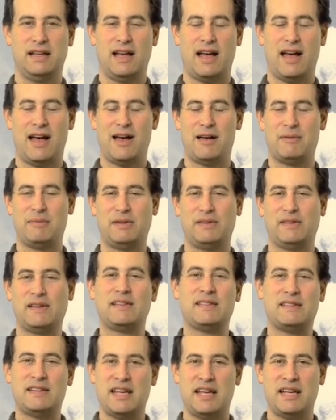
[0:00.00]
um, is
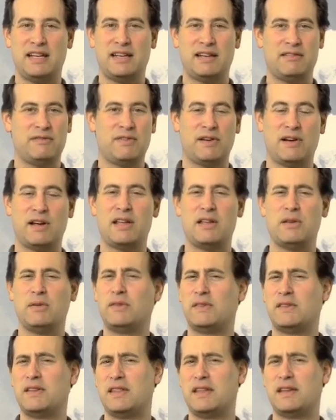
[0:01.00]
sixteen and very
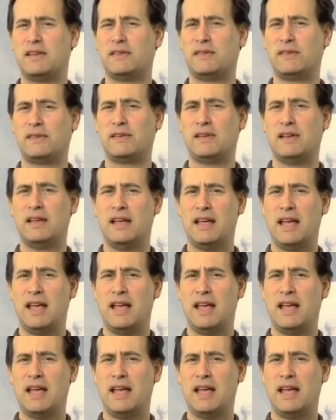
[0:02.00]
used to this,